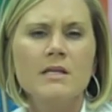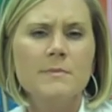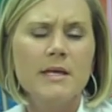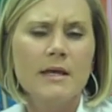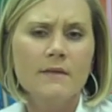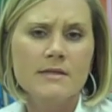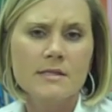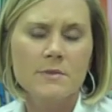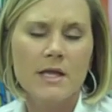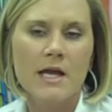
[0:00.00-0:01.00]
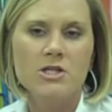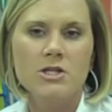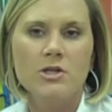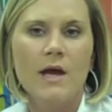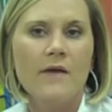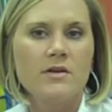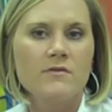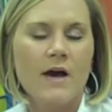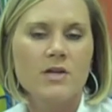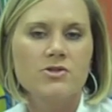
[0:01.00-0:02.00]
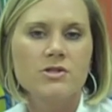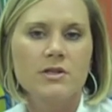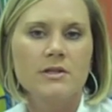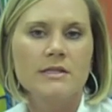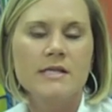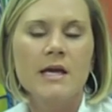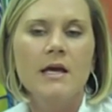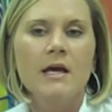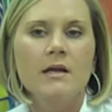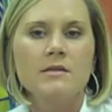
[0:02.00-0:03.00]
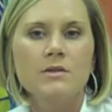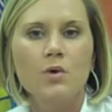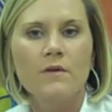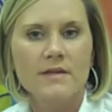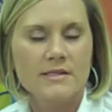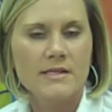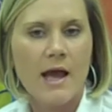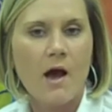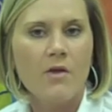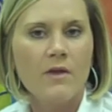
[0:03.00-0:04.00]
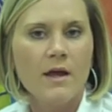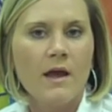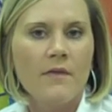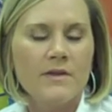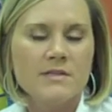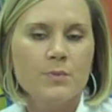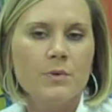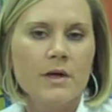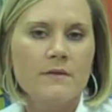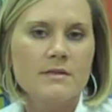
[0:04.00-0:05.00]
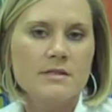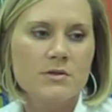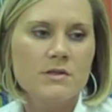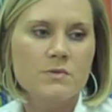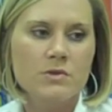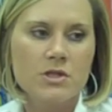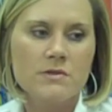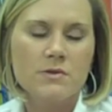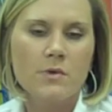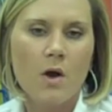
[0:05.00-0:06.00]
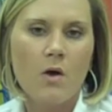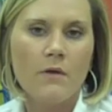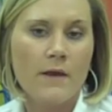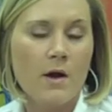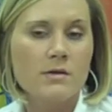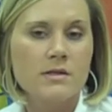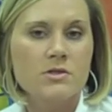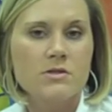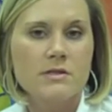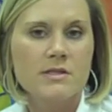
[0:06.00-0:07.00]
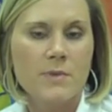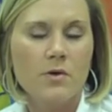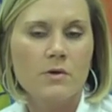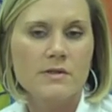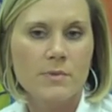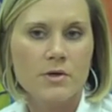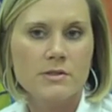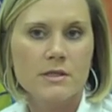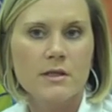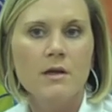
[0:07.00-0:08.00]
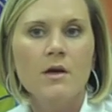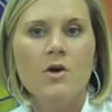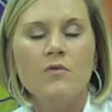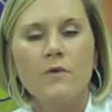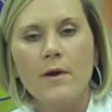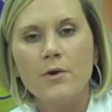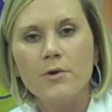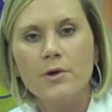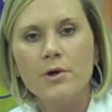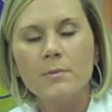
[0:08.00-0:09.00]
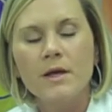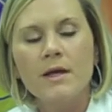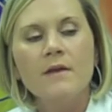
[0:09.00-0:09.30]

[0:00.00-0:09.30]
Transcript: To begin the simulation, you have to divide your students into North and South. At this point, the students will choose a role, and they also choose a spokesperson for their group.